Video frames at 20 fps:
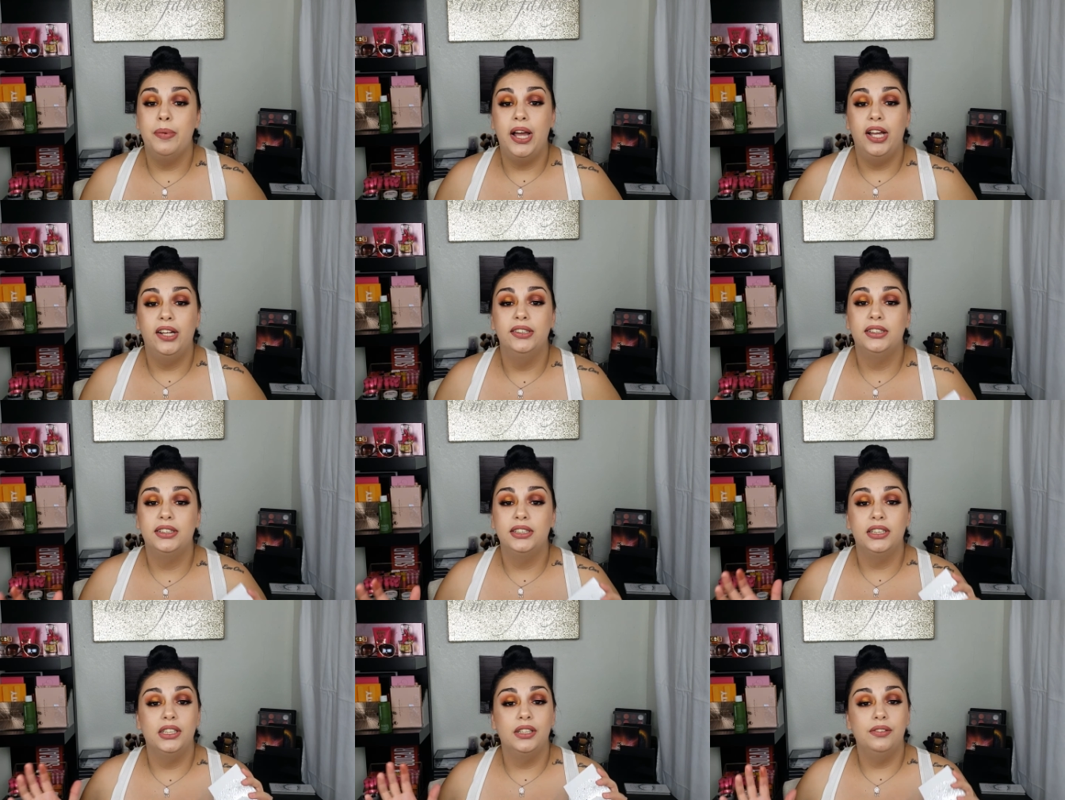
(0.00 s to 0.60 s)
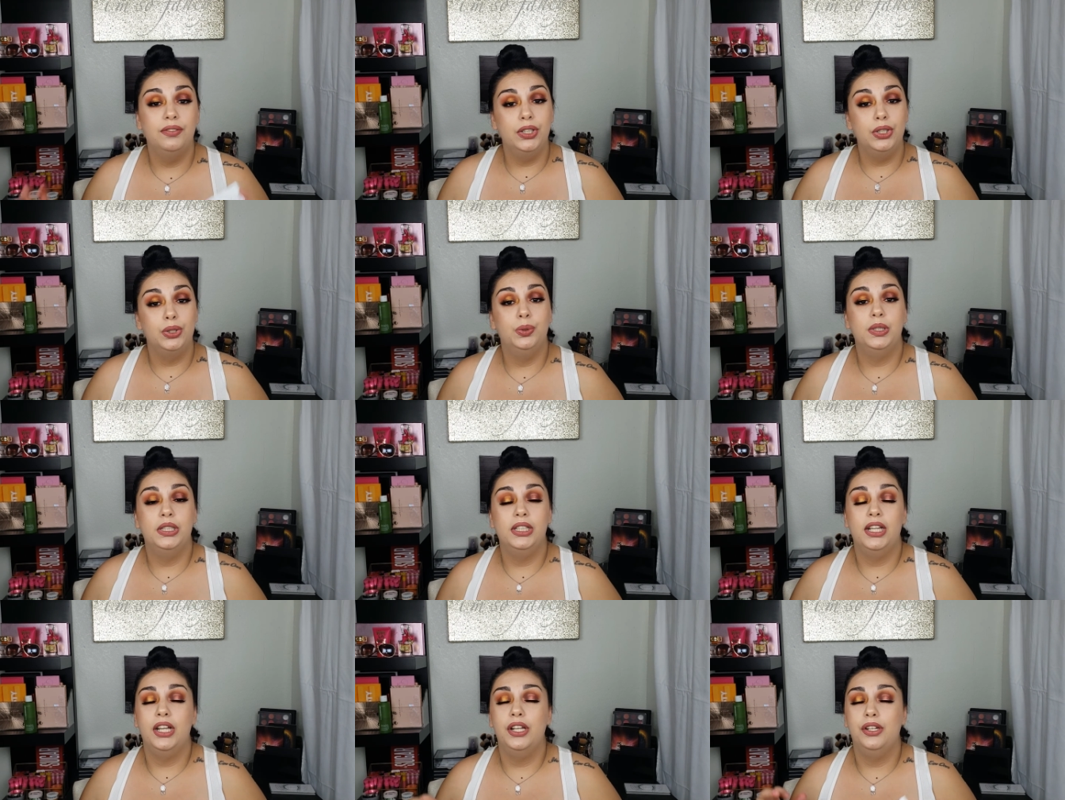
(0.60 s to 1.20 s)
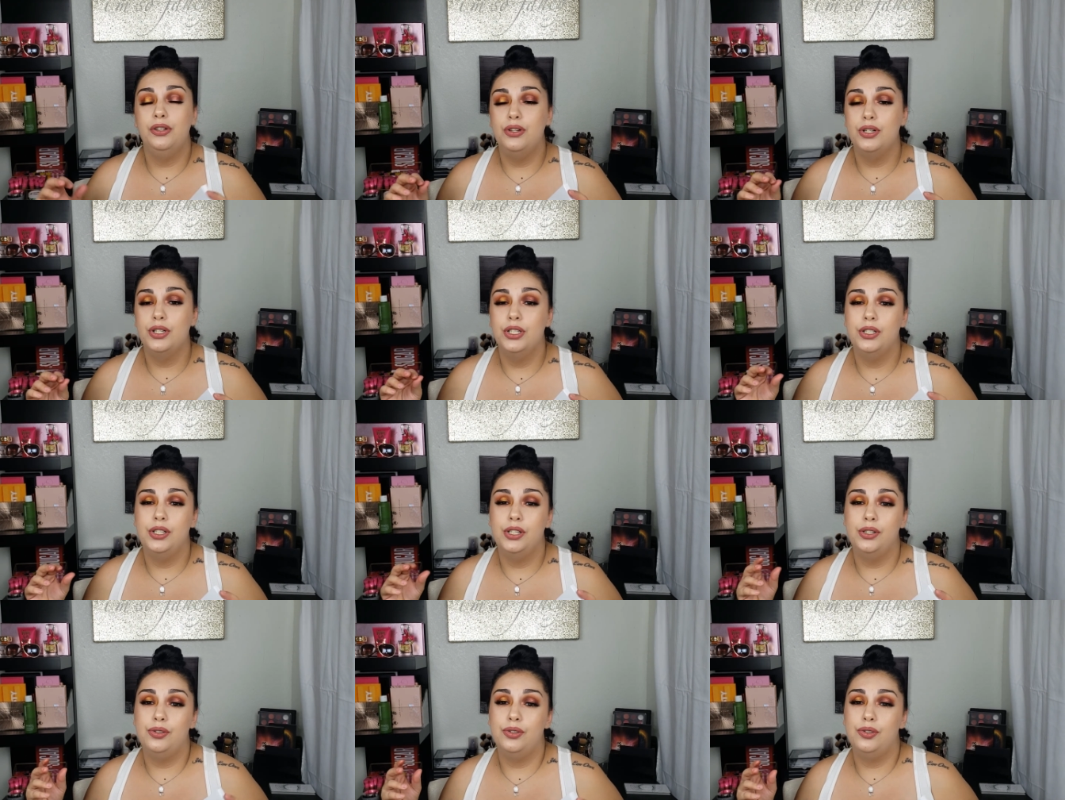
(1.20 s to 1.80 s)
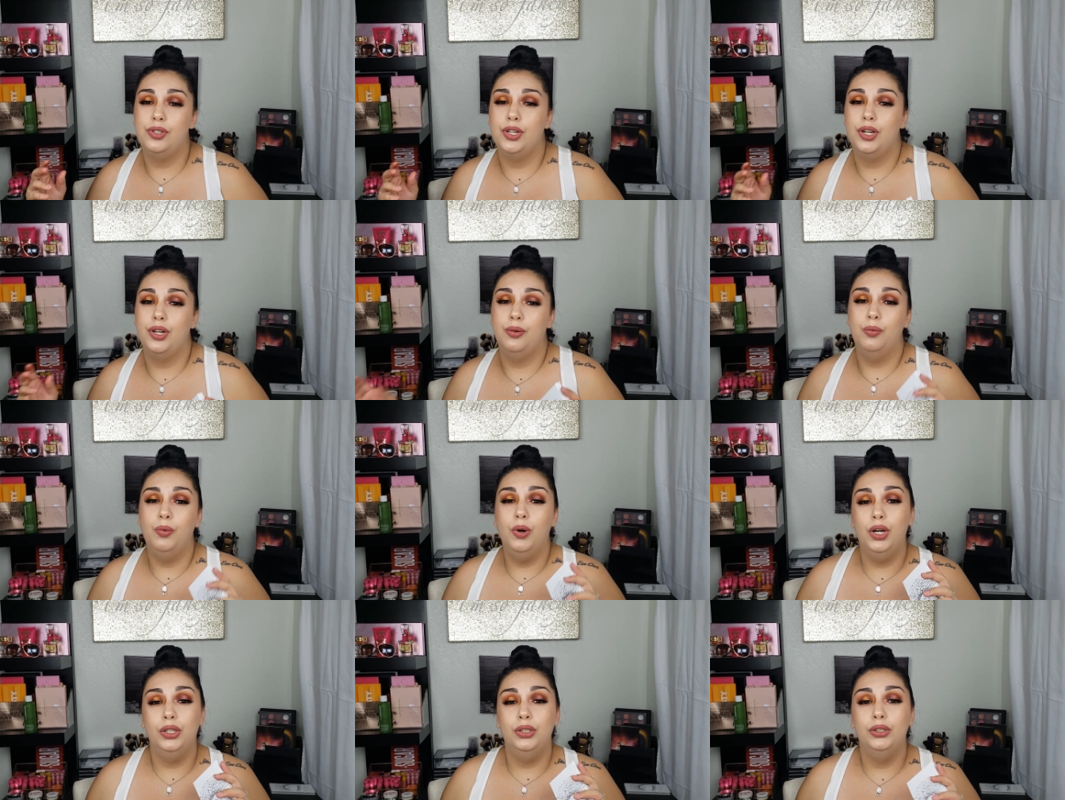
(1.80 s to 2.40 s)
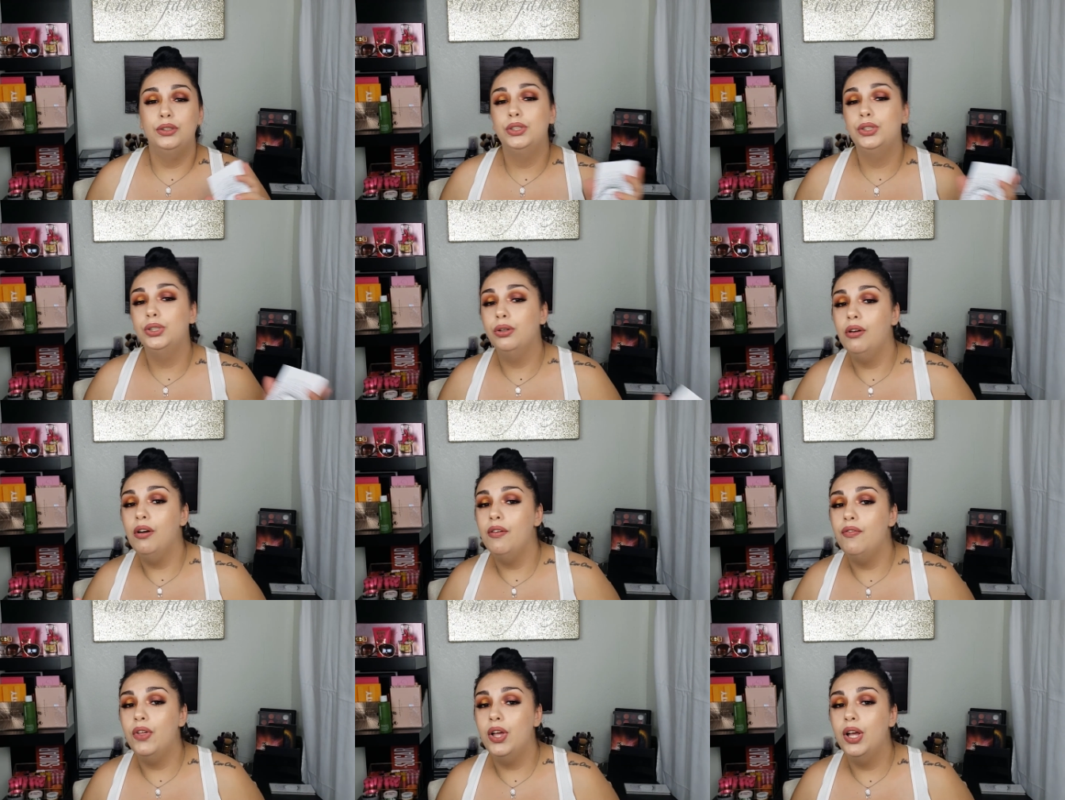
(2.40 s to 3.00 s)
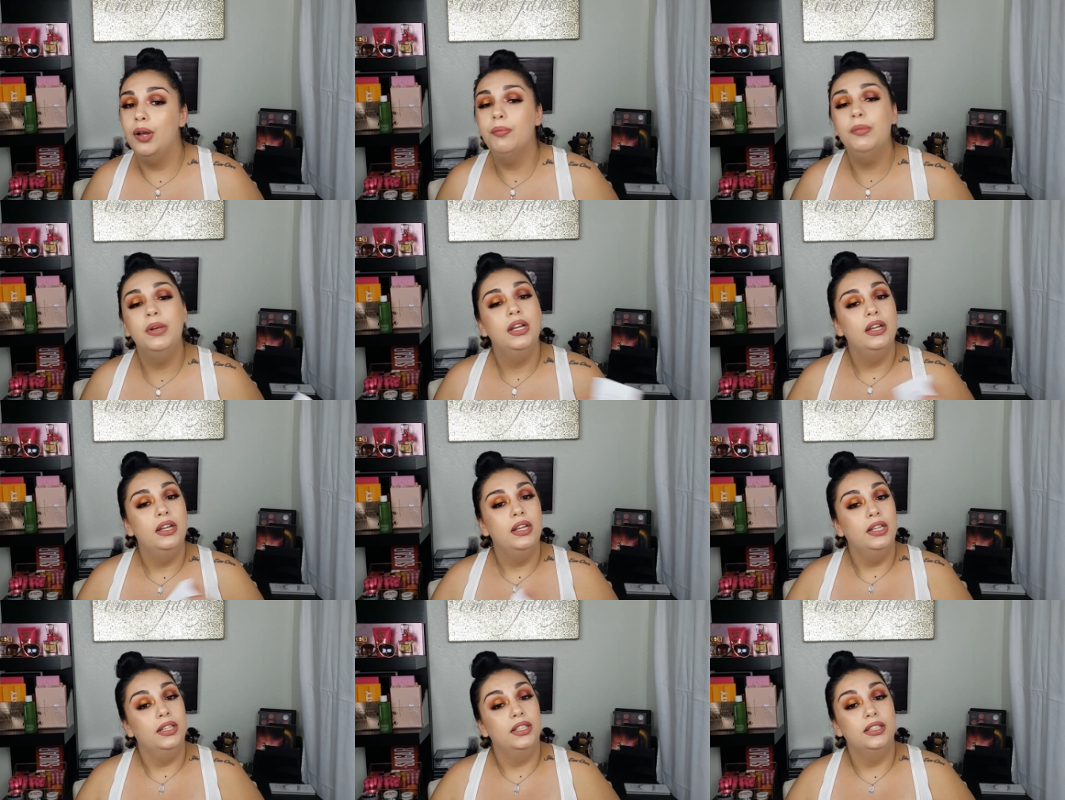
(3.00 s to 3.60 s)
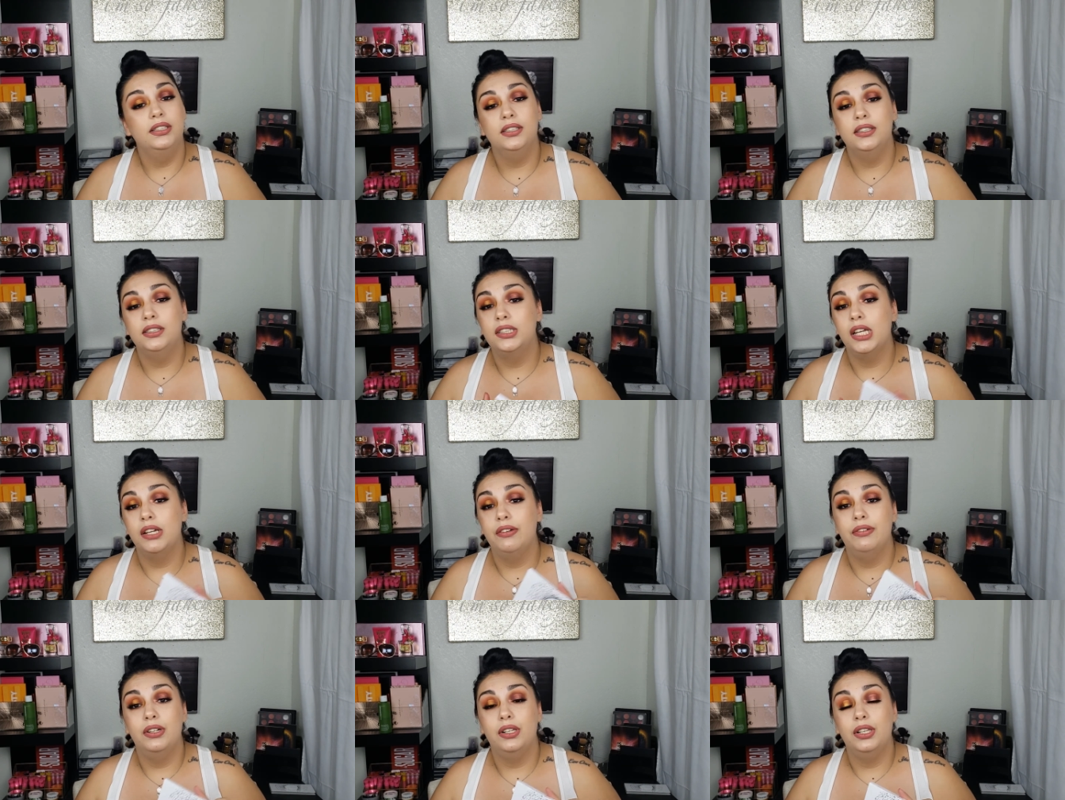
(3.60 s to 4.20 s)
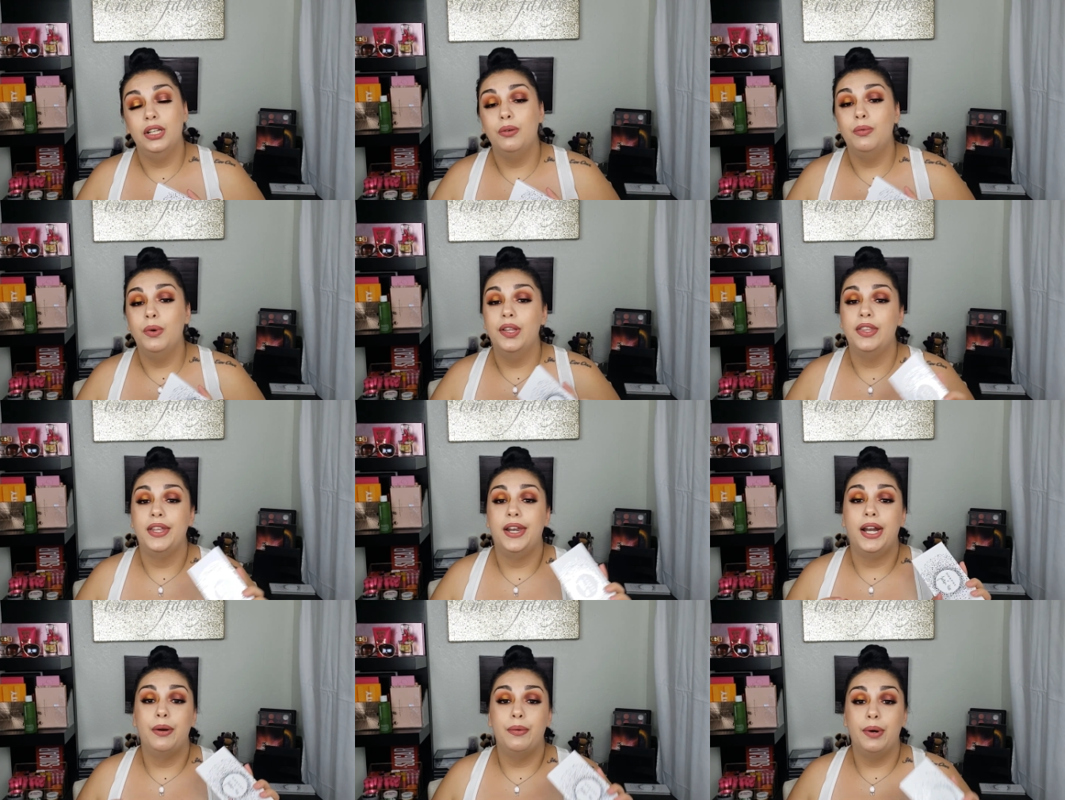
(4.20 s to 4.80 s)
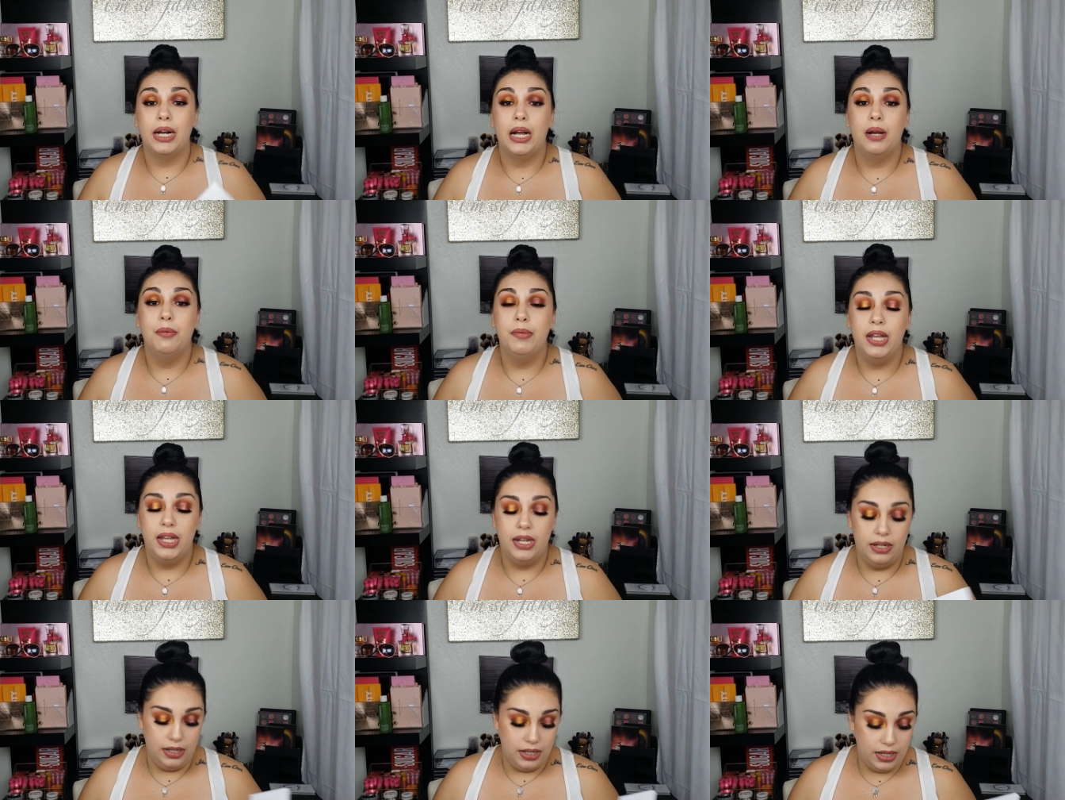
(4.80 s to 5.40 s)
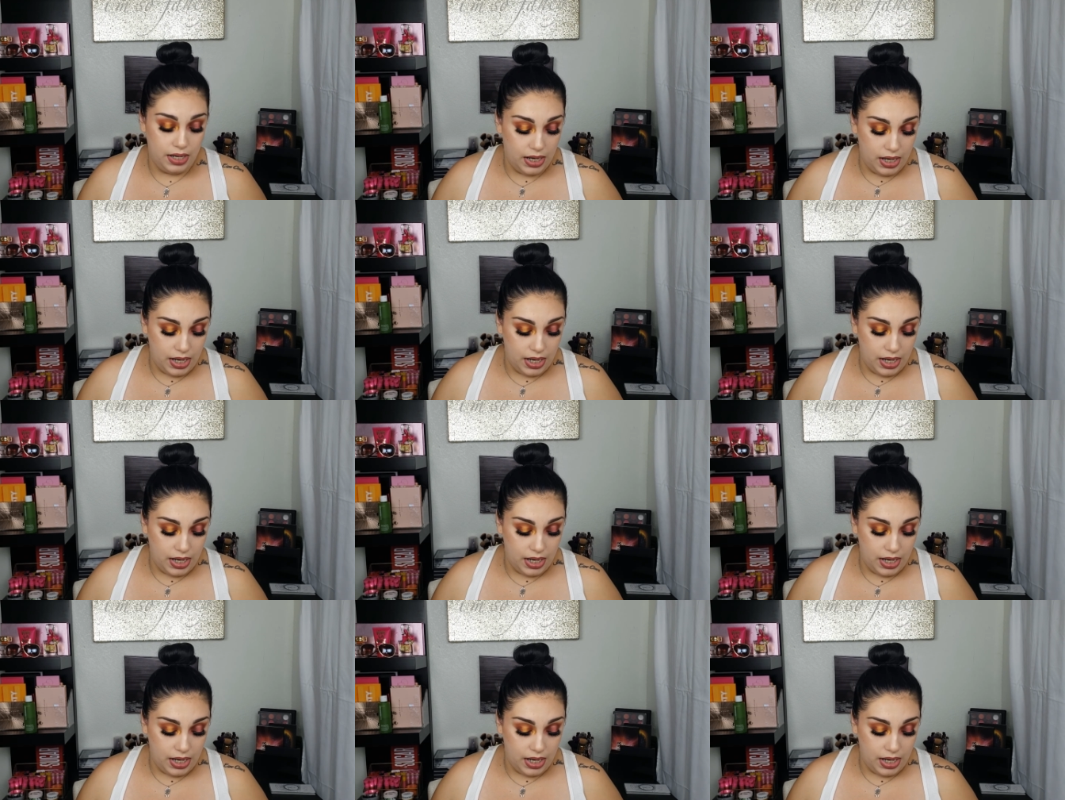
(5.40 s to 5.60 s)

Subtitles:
palettes individually and you're just interested in 1 or 2 of them, this is definitely one that I recommend.